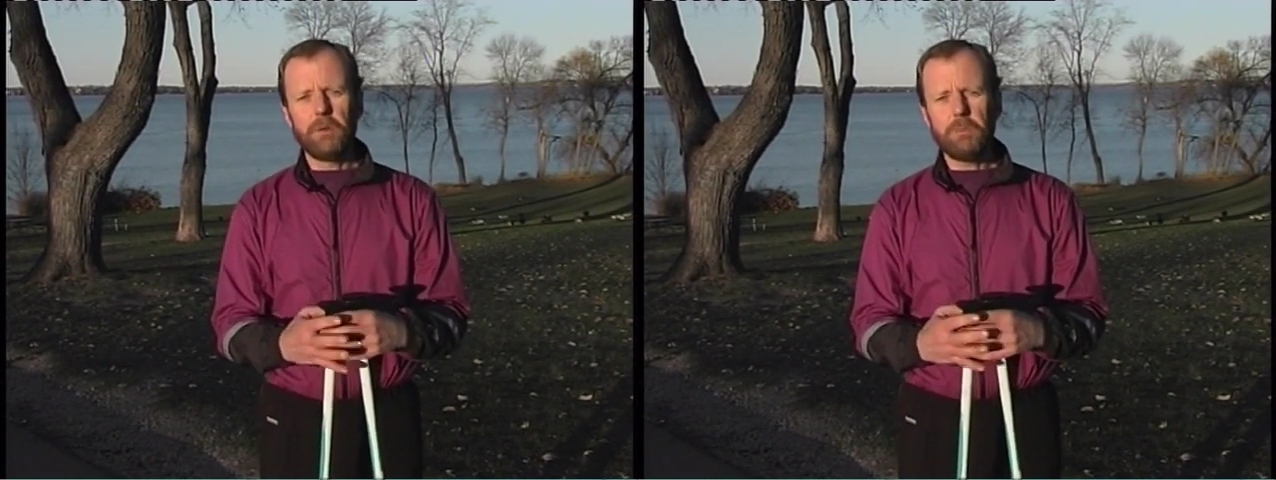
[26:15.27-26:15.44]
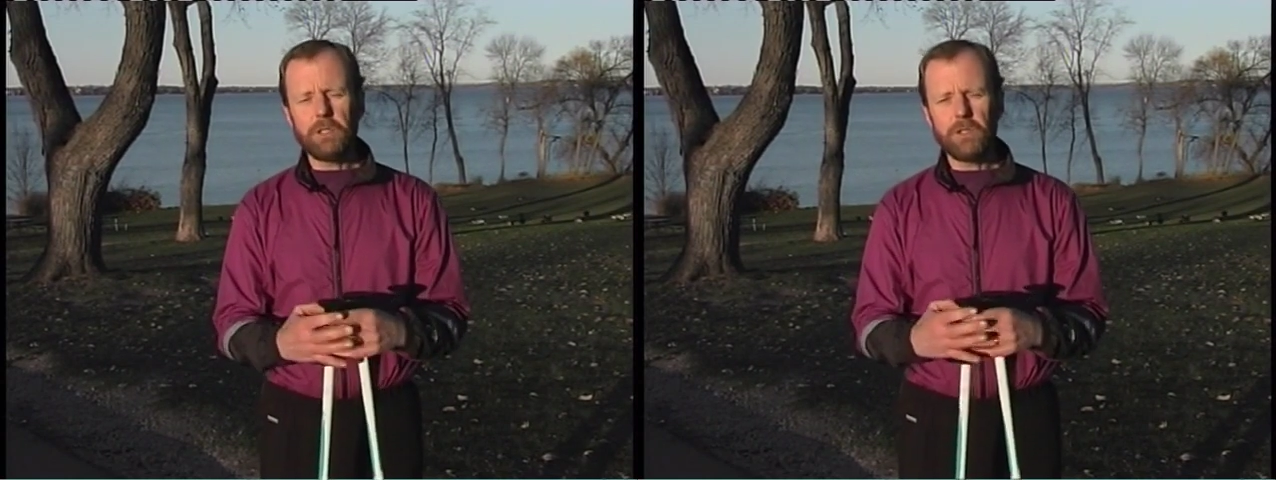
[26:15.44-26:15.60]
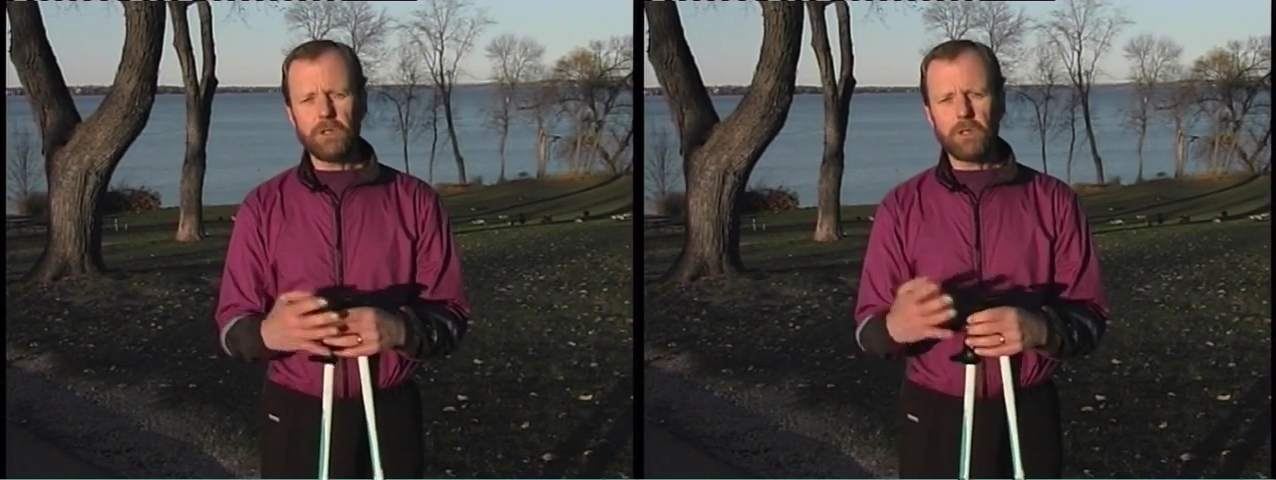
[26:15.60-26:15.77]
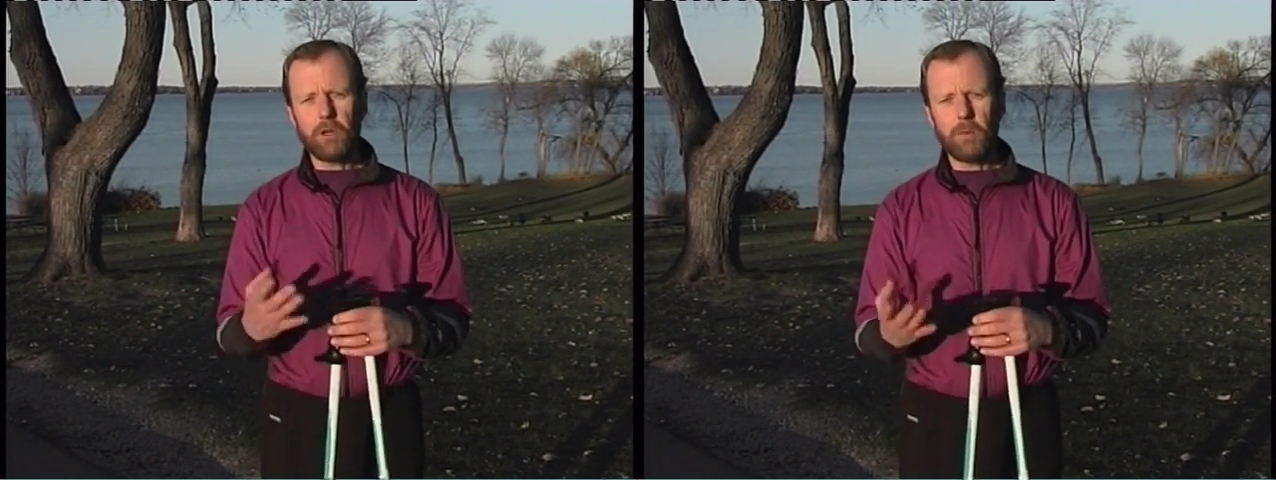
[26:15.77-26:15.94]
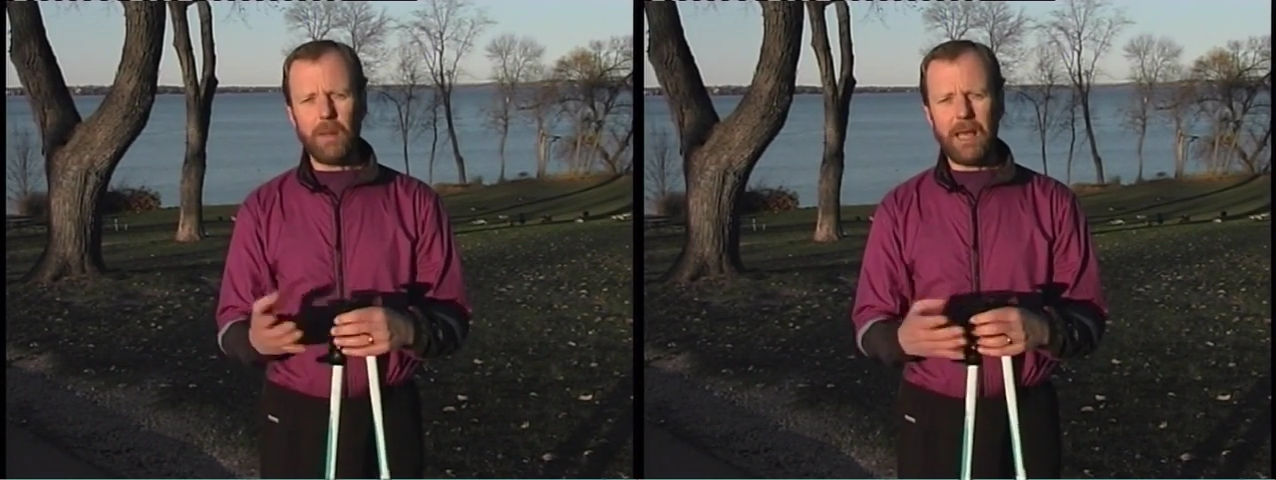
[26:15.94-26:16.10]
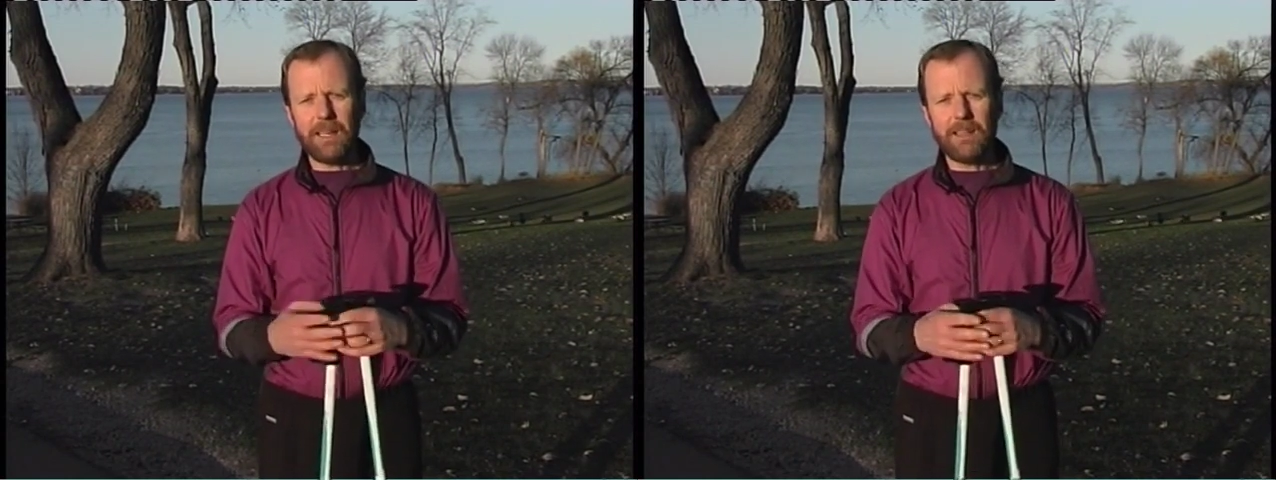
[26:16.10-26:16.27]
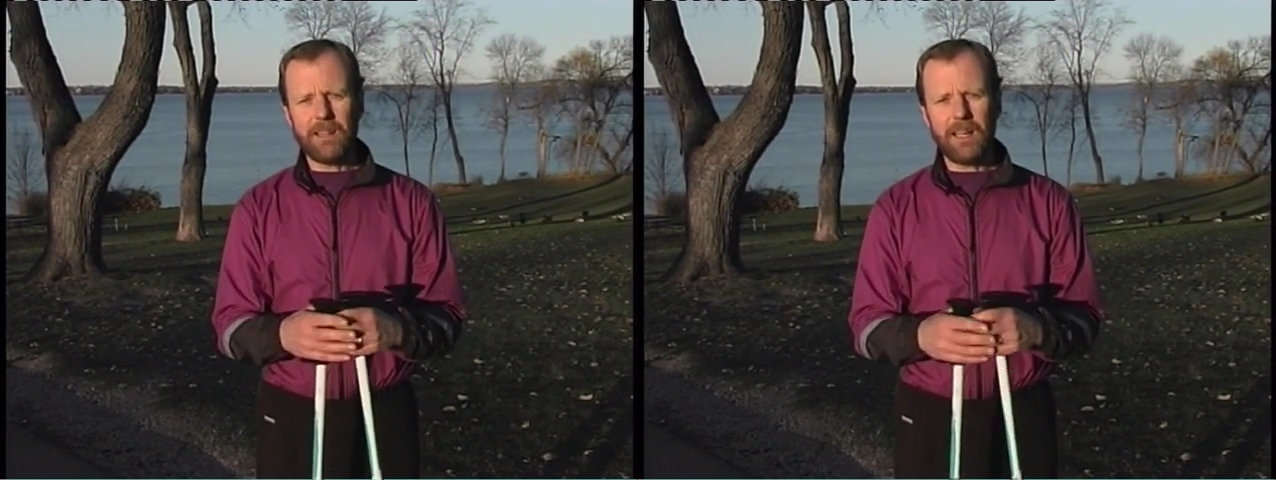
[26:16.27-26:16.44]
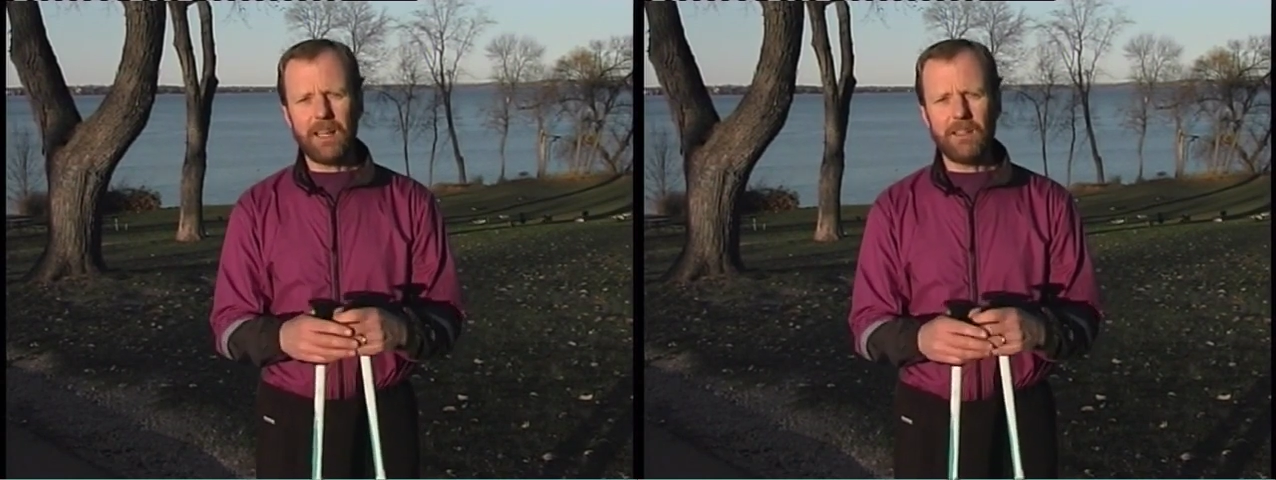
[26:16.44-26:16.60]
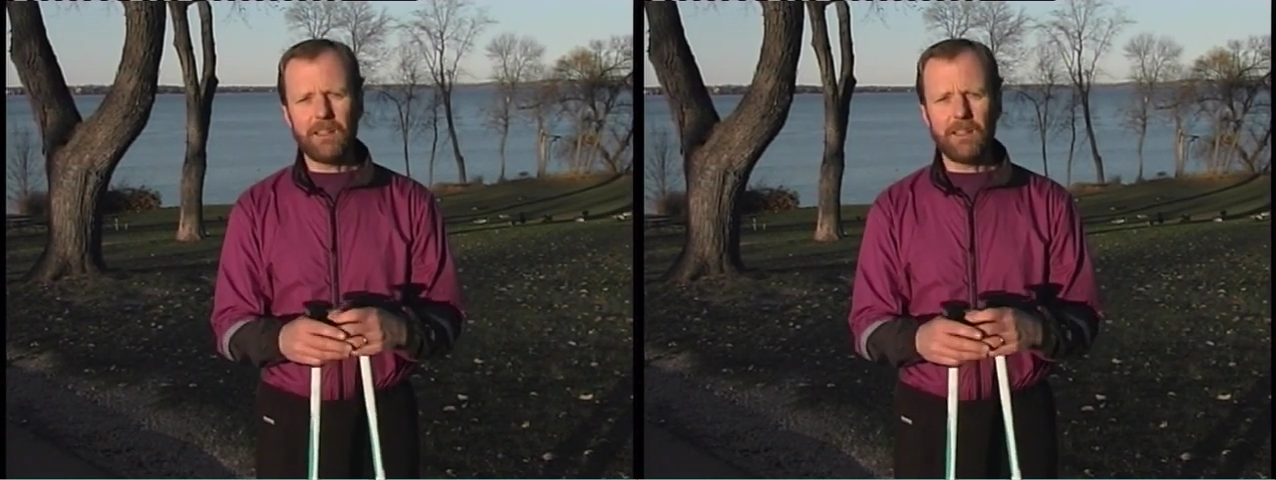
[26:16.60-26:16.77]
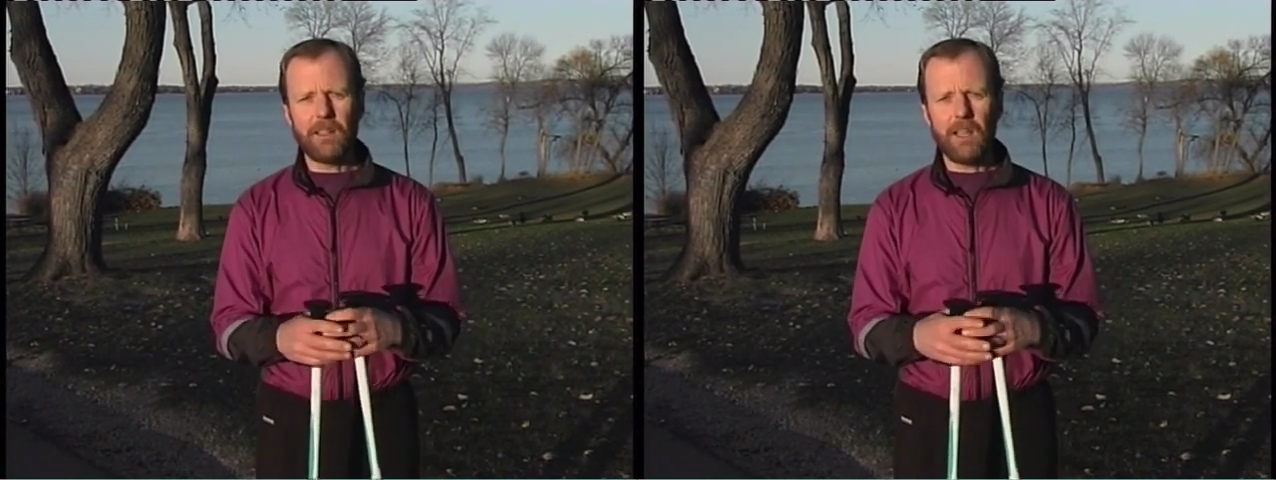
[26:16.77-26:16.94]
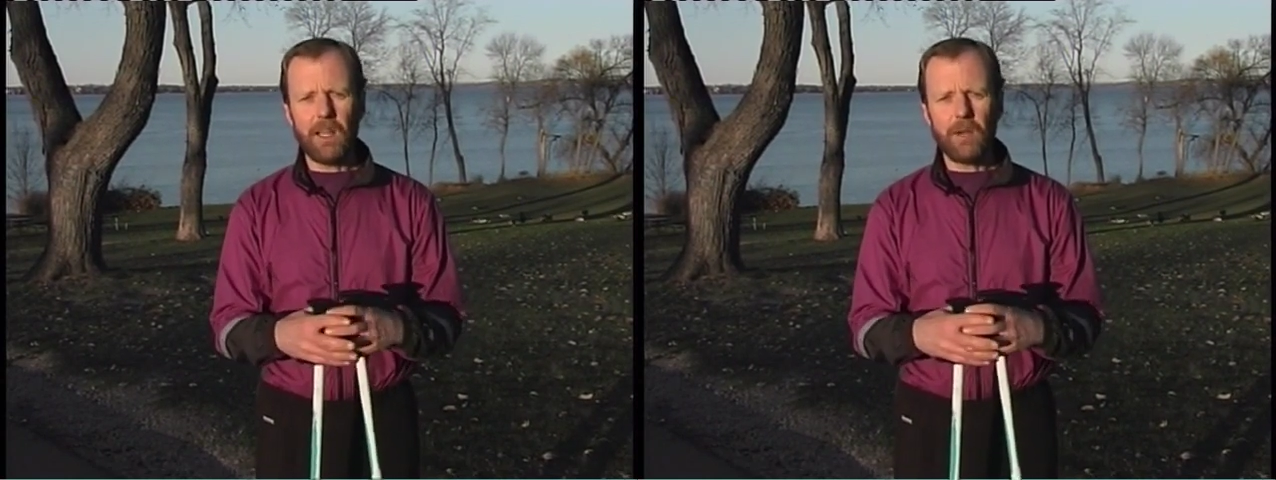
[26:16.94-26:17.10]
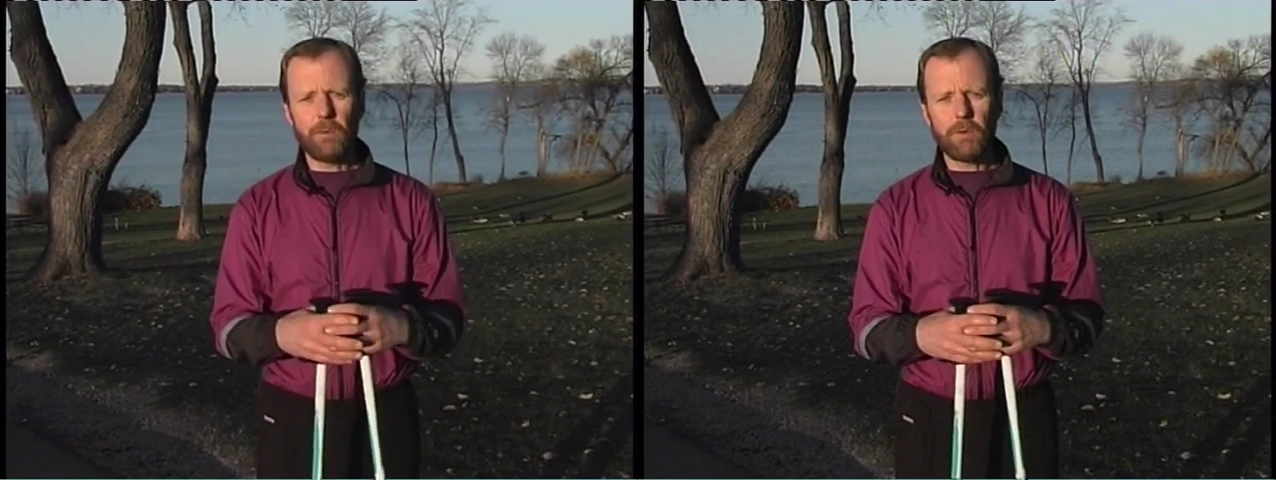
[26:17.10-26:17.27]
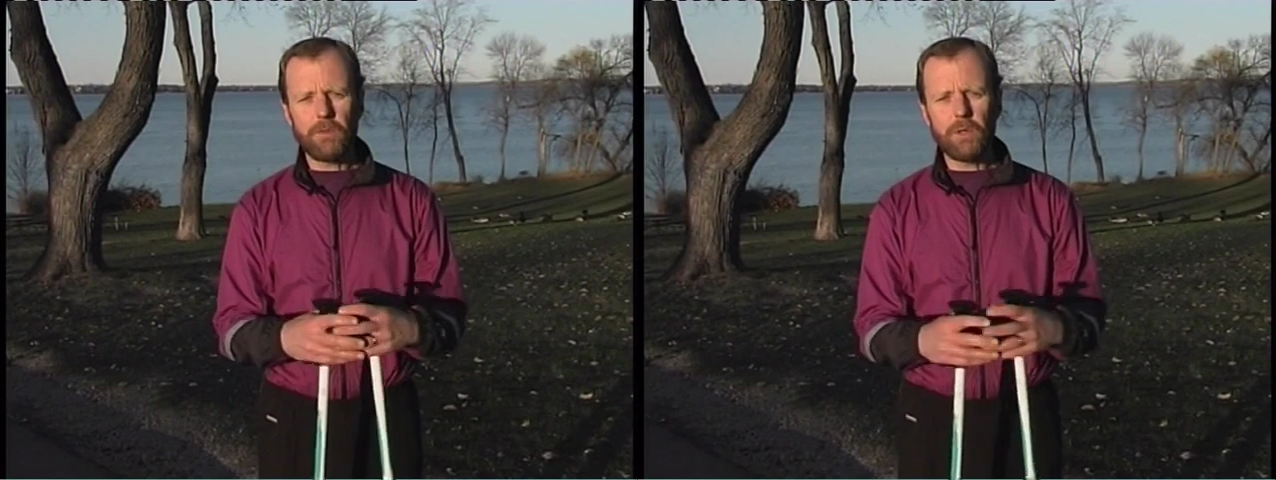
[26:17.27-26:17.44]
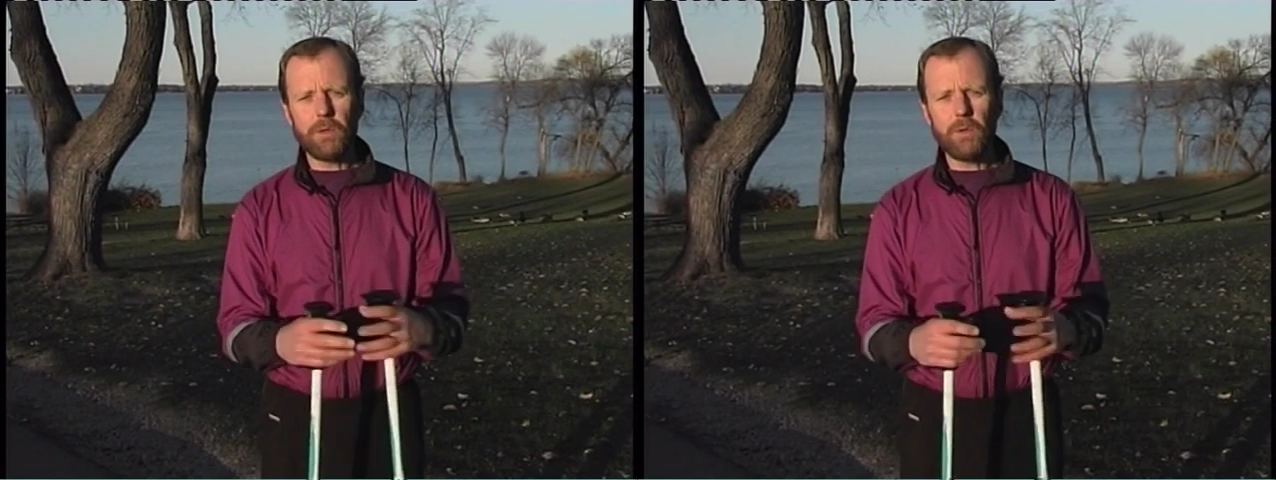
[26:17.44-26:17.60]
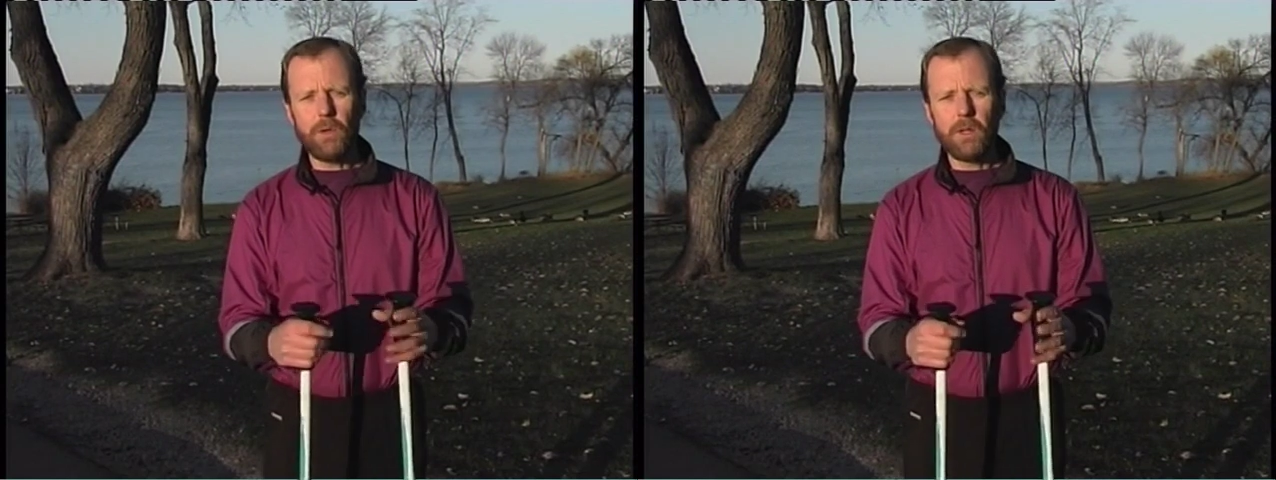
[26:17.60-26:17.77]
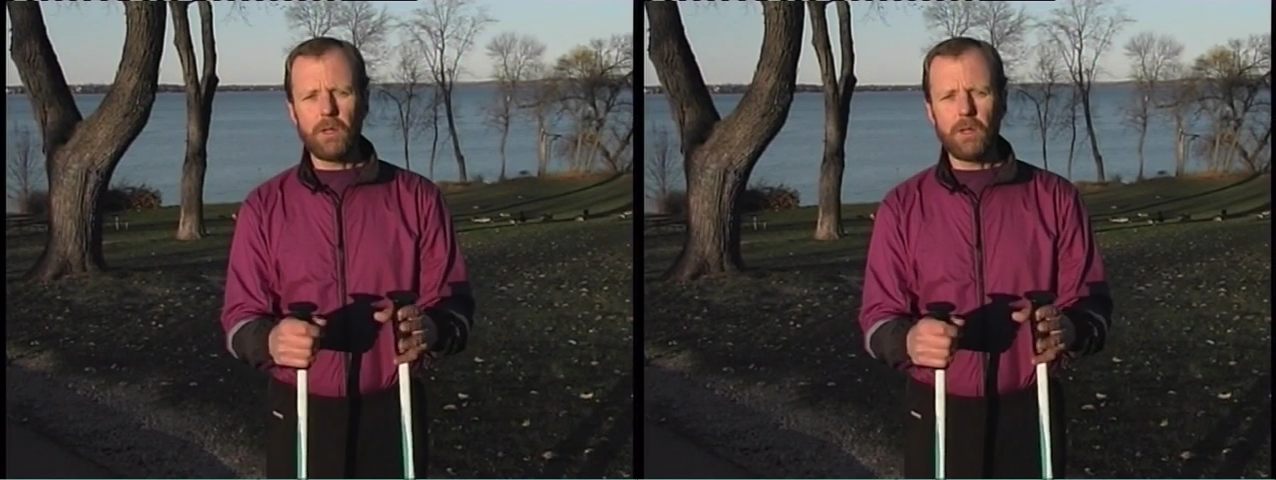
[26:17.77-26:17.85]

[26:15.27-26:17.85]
be sure and go back to that and review